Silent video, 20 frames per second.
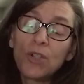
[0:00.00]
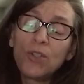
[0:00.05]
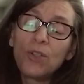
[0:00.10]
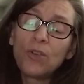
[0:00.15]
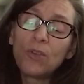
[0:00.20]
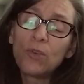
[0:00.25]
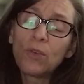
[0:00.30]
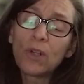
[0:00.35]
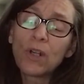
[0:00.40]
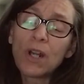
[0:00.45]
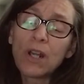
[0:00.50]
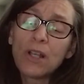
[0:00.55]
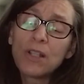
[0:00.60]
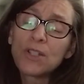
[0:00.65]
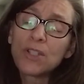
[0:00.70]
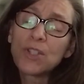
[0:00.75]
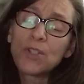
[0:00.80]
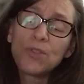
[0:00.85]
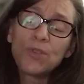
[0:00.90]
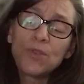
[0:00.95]
You're
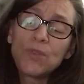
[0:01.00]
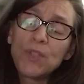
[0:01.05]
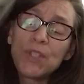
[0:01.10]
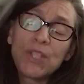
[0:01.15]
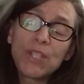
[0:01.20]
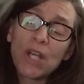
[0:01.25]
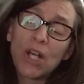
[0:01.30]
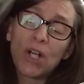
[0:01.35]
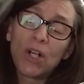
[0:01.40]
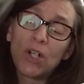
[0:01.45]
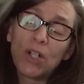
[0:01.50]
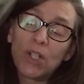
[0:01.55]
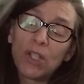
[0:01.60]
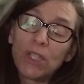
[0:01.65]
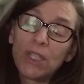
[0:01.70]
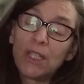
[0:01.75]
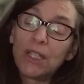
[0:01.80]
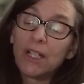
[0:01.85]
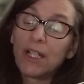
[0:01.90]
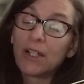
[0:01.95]
too
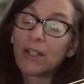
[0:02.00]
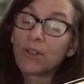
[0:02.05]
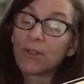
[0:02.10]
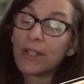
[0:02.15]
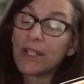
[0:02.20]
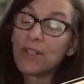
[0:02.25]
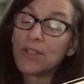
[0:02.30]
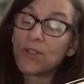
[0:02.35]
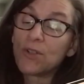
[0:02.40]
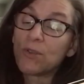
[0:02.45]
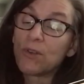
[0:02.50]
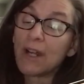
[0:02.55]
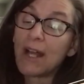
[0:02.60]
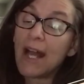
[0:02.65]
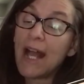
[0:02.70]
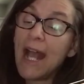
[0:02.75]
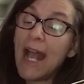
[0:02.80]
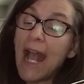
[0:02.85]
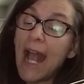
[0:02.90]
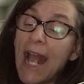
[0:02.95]
dull, agreed
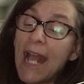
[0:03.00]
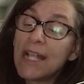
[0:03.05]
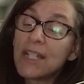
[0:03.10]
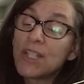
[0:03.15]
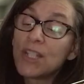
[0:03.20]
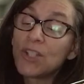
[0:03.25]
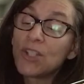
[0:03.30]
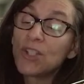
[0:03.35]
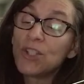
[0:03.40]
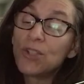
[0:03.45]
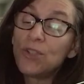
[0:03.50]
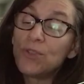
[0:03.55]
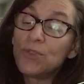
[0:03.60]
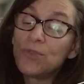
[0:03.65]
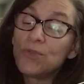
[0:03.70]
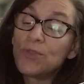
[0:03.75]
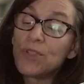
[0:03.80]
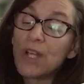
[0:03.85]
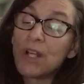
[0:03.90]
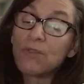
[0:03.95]
Dora, and
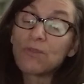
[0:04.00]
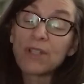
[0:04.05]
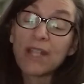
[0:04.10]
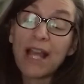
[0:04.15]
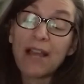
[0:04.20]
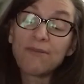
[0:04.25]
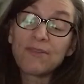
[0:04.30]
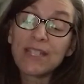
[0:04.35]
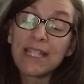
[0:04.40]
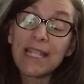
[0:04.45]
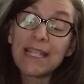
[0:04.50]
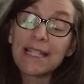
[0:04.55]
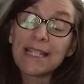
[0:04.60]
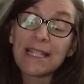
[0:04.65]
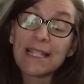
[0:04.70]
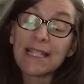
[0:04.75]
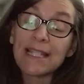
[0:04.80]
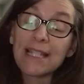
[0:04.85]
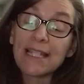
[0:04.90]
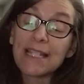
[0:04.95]
you don't have
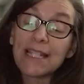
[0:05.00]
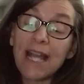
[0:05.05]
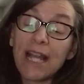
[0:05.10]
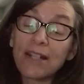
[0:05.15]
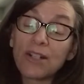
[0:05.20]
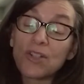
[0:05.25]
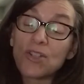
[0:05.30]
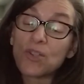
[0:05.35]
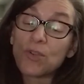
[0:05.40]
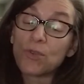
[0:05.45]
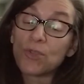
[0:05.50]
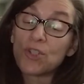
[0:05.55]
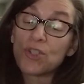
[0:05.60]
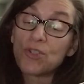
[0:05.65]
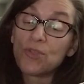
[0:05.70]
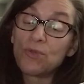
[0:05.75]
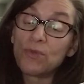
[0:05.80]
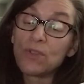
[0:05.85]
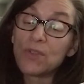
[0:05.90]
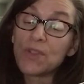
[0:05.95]
decent dinosaur
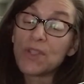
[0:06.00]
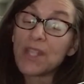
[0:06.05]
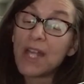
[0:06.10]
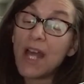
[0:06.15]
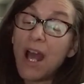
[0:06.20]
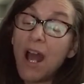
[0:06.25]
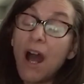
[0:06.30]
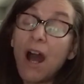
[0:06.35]
jewels.